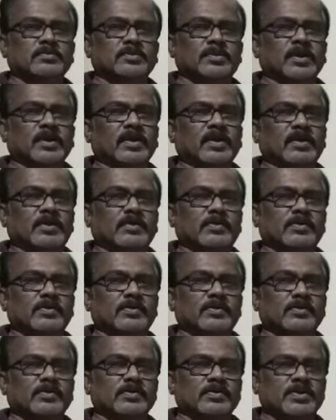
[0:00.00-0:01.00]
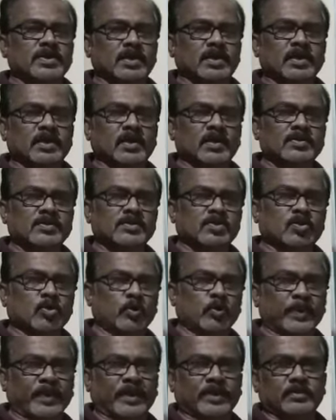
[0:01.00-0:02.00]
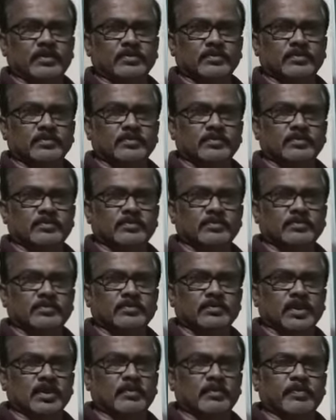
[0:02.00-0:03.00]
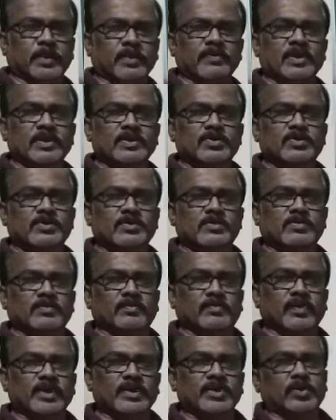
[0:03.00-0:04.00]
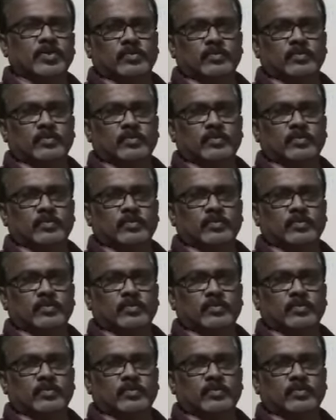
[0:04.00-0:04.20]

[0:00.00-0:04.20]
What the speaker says: the genetics topic, in the previous video